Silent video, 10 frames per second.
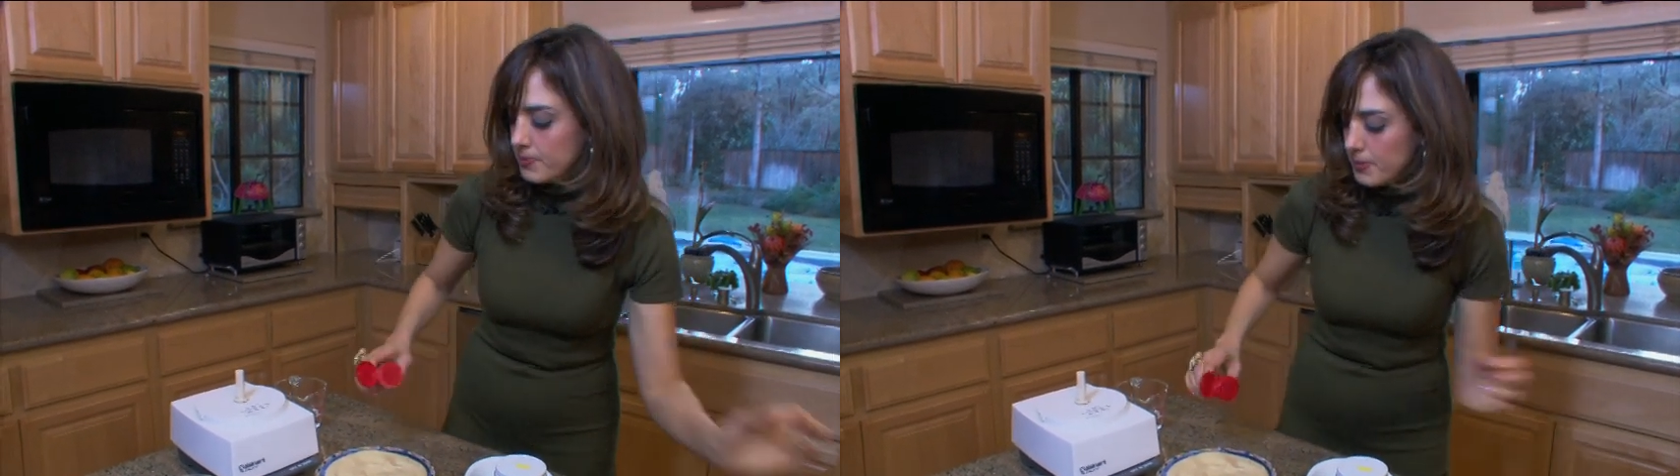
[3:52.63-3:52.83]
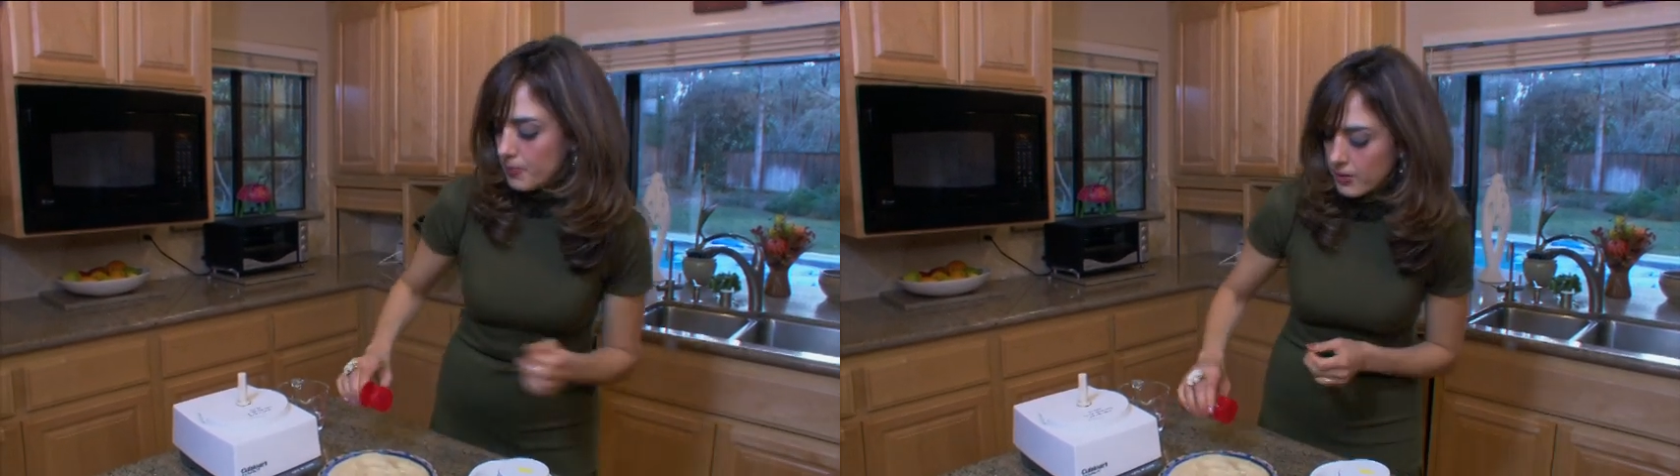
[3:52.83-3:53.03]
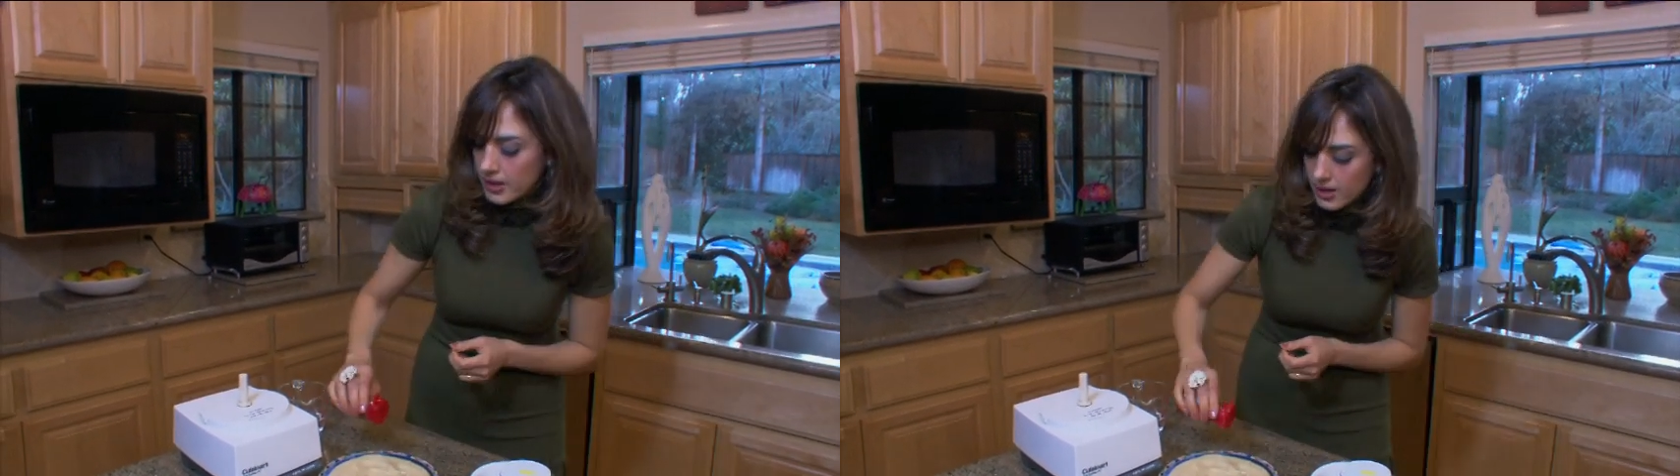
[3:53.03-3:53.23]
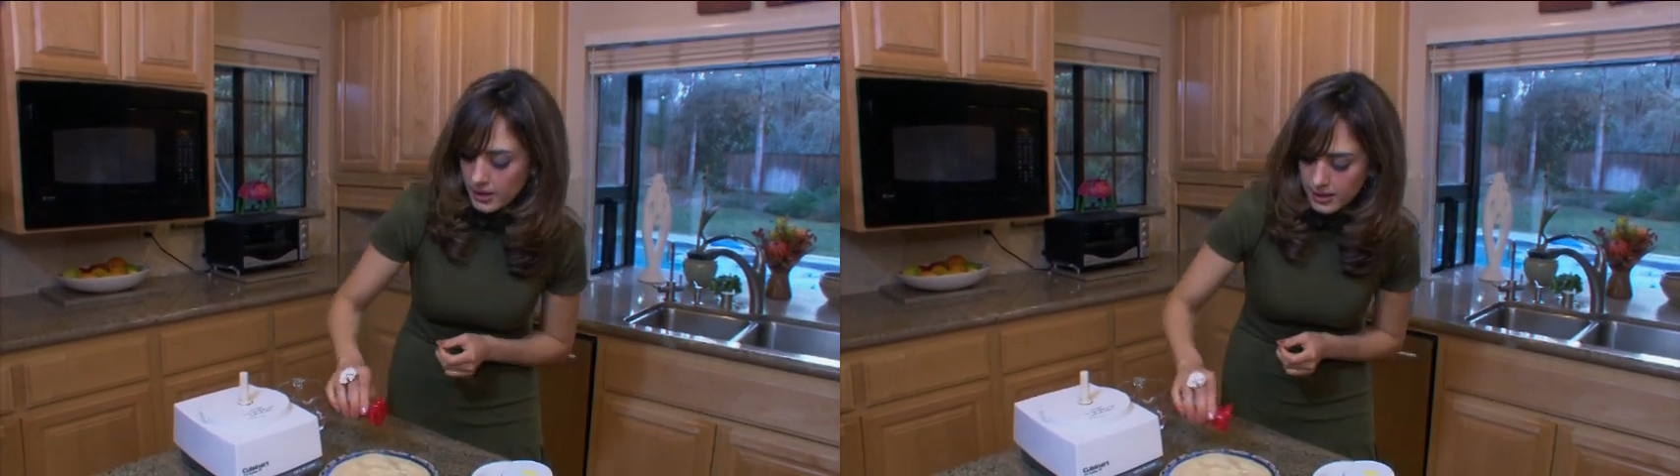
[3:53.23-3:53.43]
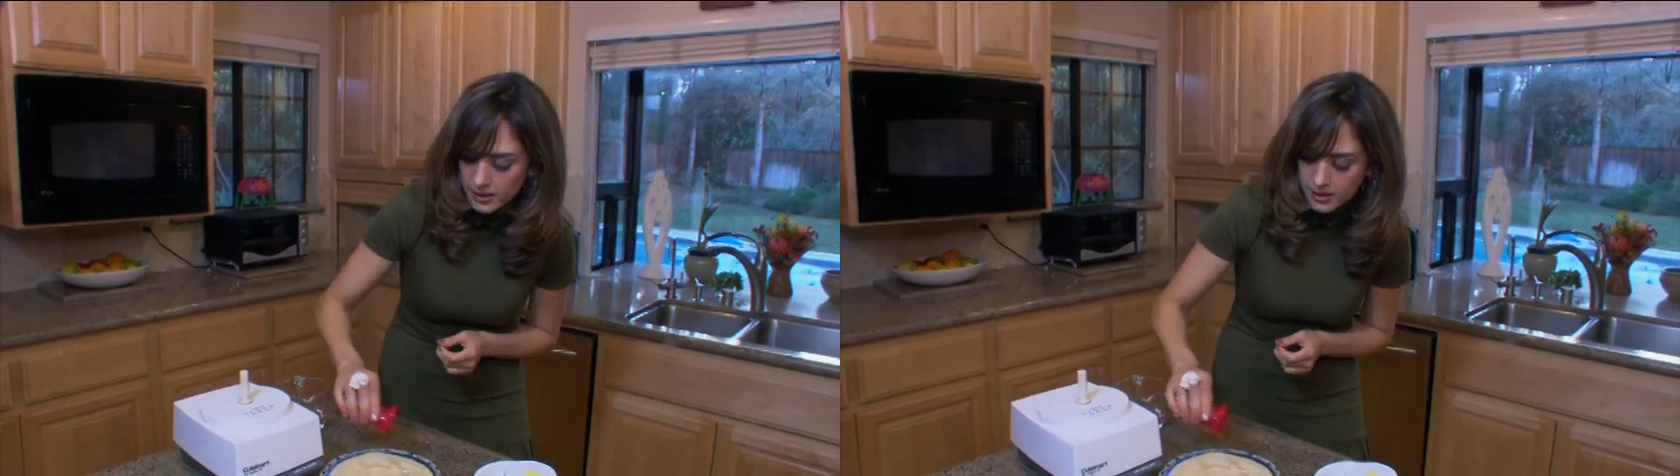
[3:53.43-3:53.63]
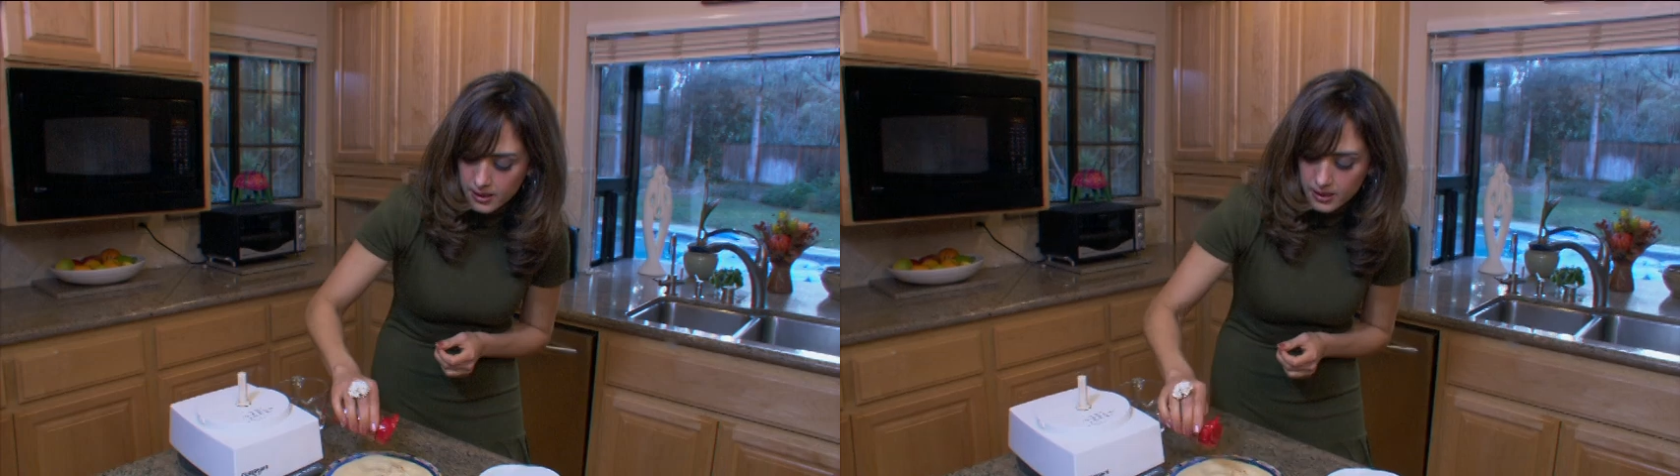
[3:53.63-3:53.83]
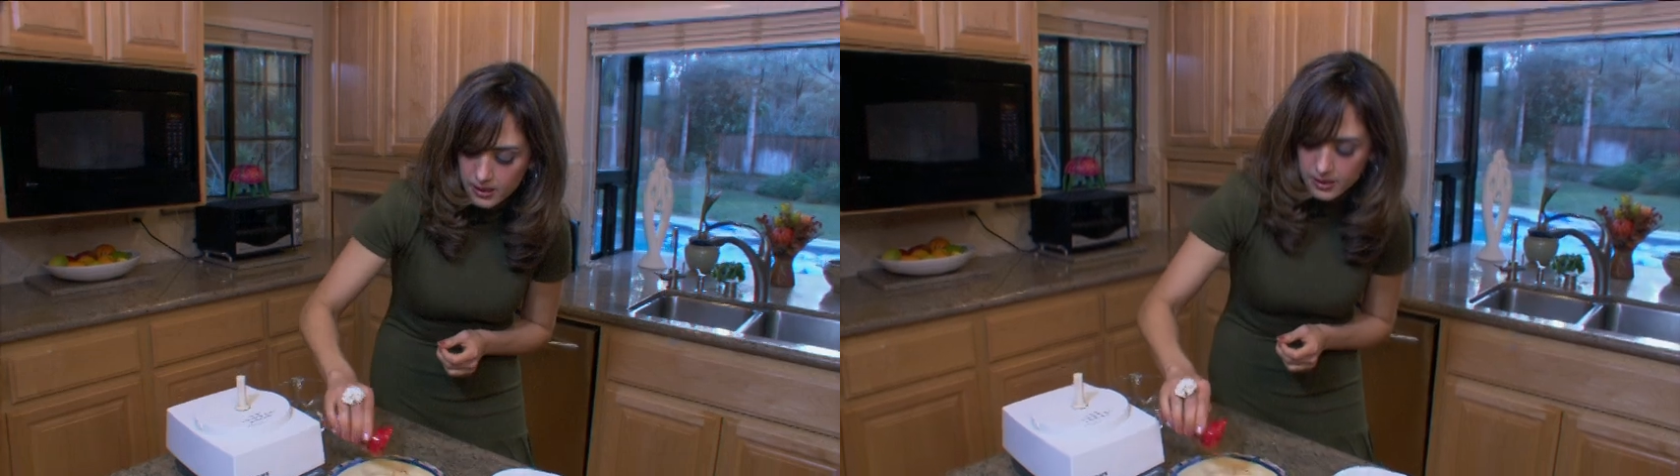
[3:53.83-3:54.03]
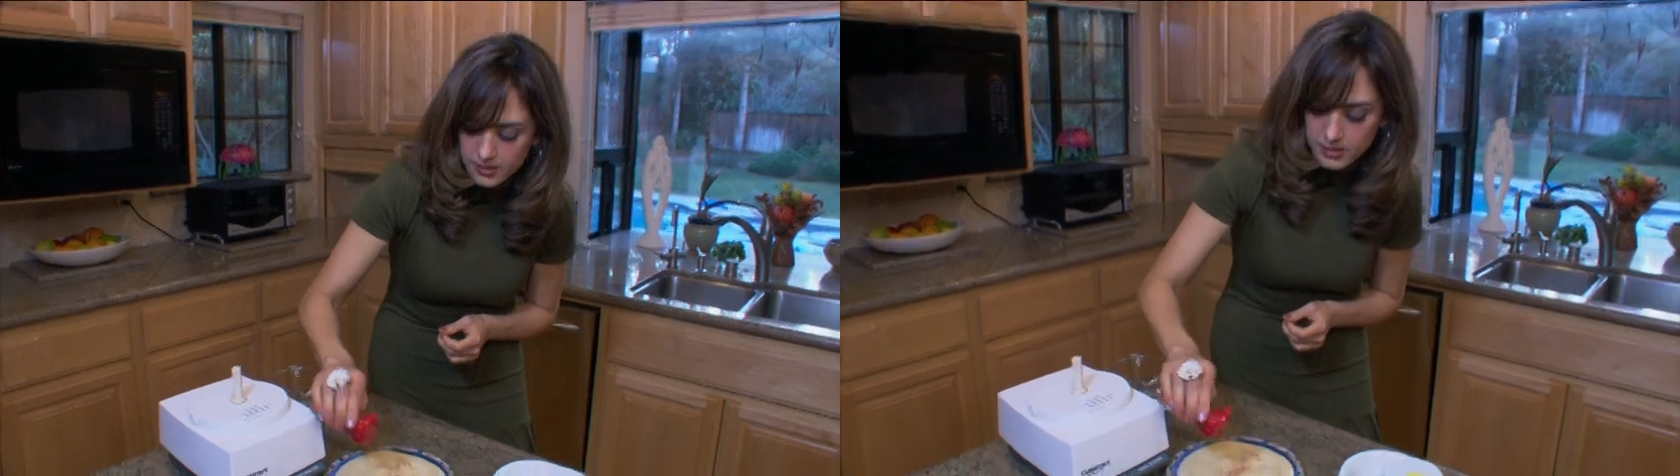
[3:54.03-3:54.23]
paprika like
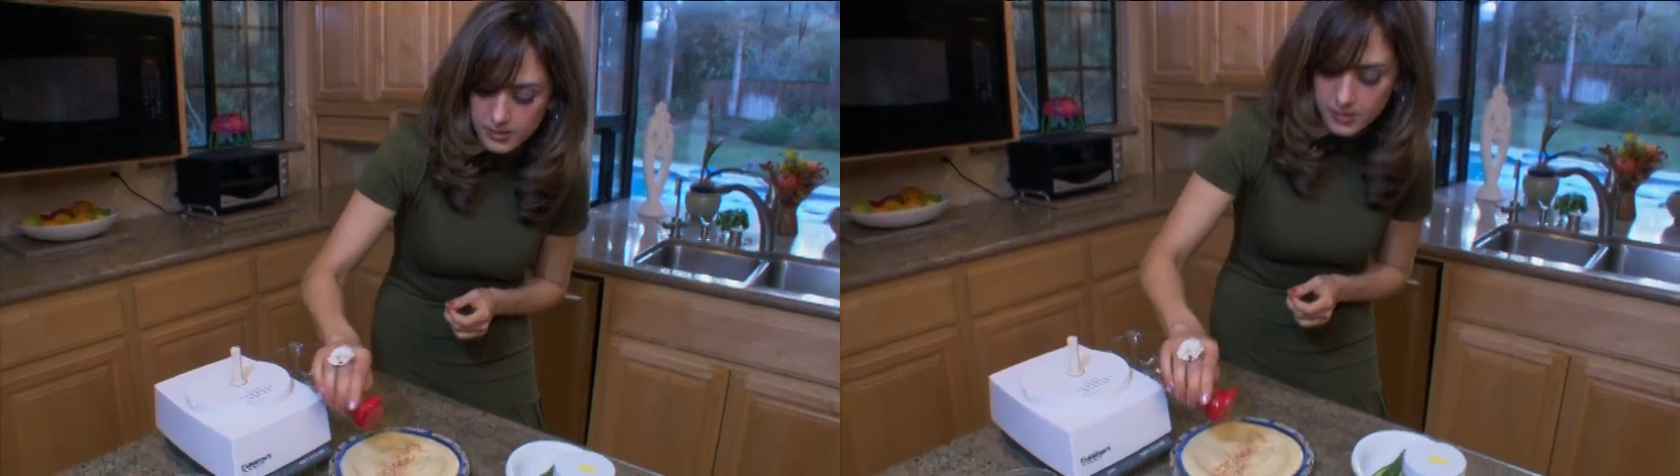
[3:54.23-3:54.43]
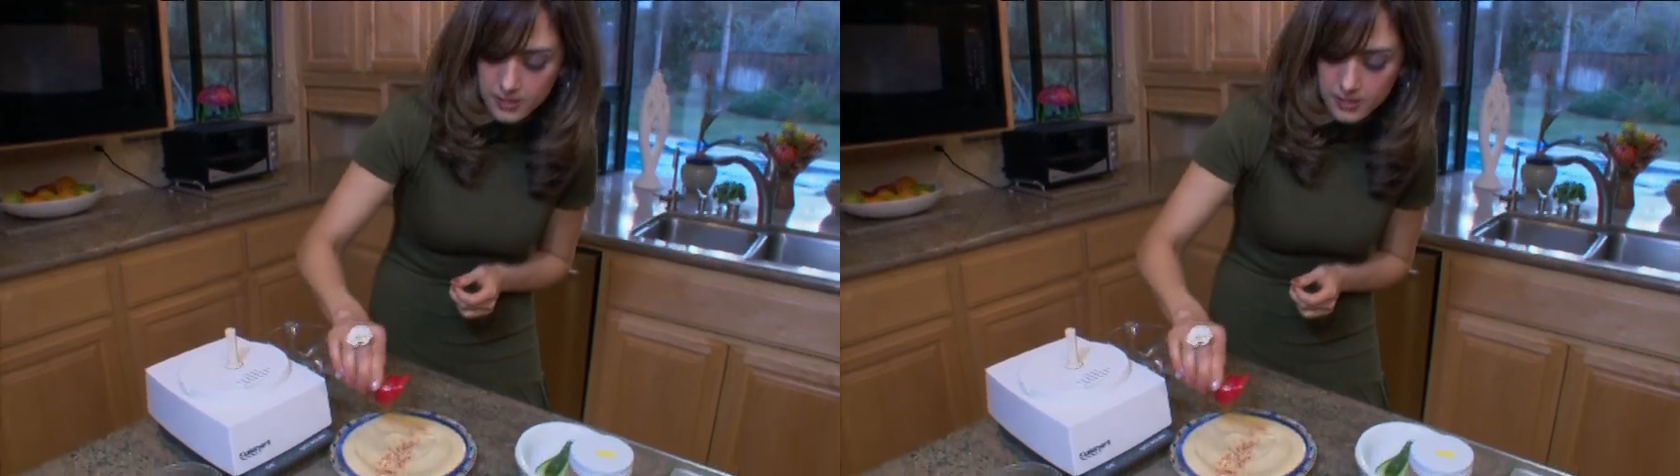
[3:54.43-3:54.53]
this